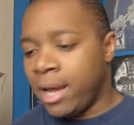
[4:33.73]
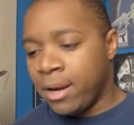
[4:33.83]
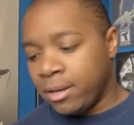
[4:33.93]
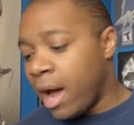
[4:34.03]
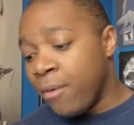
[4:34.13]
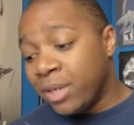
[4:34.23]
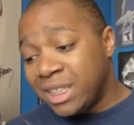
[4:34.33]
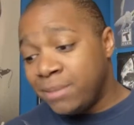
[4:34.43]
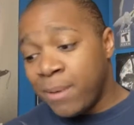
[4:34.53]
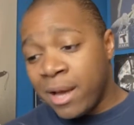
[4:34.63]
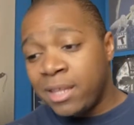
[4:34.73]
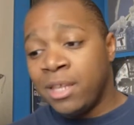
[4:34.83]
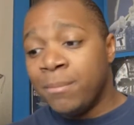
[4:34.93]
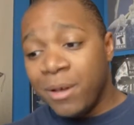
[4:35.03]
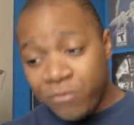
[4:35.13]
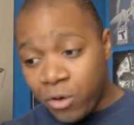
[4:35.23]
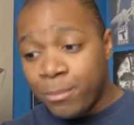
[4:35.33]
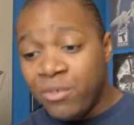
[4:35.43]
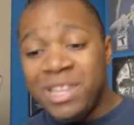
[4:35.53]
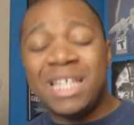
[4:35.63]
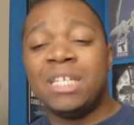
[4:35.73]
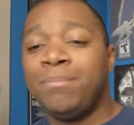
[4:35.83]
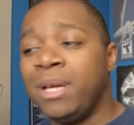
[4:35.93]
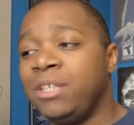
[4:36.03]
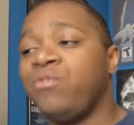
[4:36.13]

and I would expect them, for a movie this big,